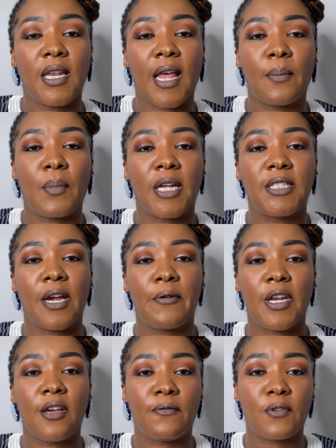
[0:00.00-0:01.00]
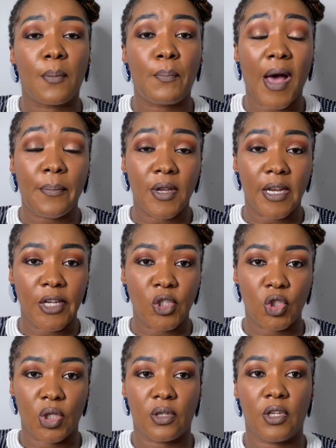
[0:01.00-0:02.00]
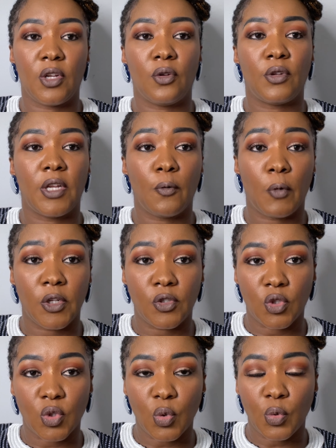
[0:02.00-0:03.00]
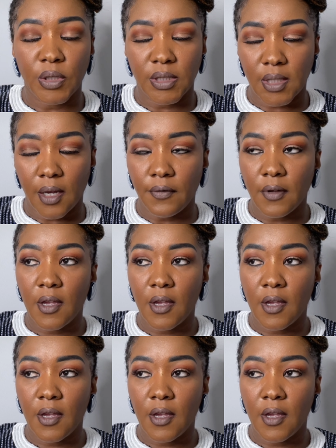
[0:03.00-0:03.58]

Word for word: that majority of the population, you know, they went to school and stuff,